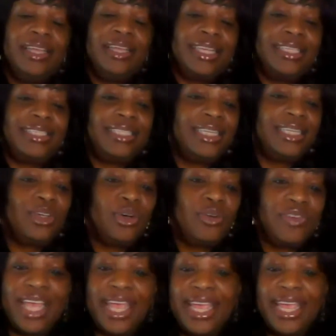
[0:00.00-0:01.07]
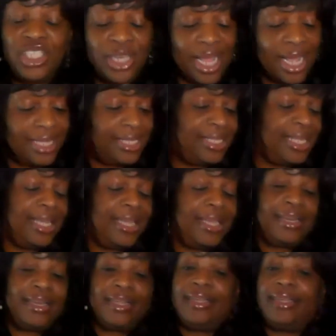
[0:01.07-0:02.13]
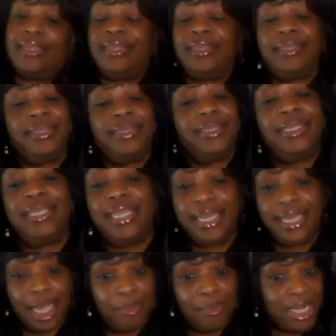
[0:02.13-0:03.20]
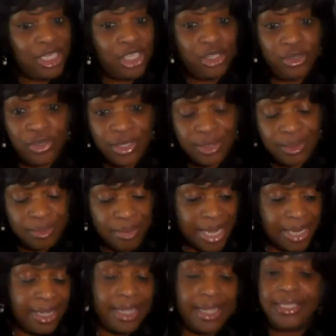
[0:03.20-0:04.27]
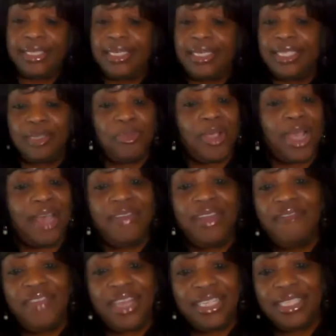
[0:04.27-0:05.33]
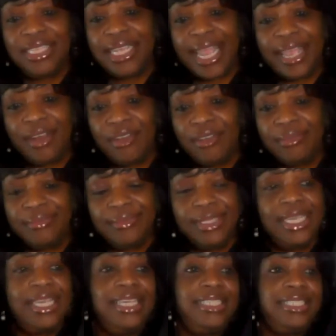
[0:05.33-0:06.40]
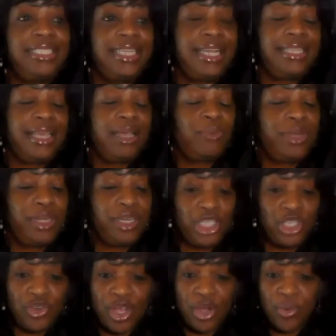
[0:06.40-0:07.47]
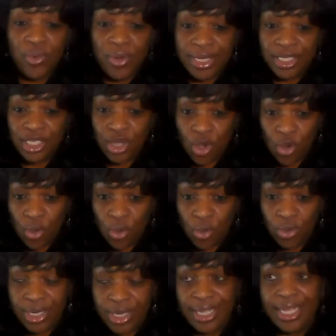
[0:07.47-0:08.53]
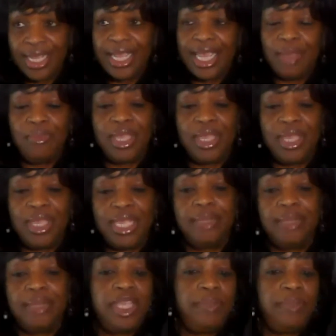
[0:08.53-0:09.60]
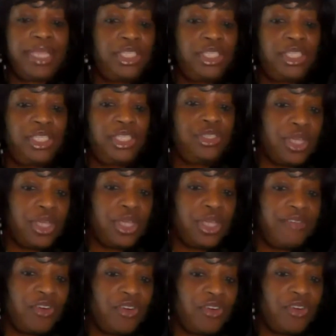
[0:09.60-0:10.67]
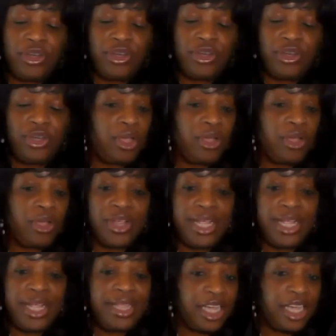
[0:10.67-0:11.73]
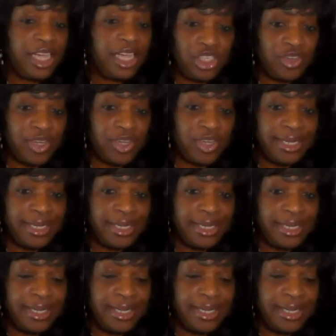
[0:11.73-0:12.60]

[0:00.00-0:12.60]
They sent over an agent. I said, you kidnapped my children? My cousin is a private investigator. He said that when the trail runs cold, it means the people that you're looking for are no longer in the country.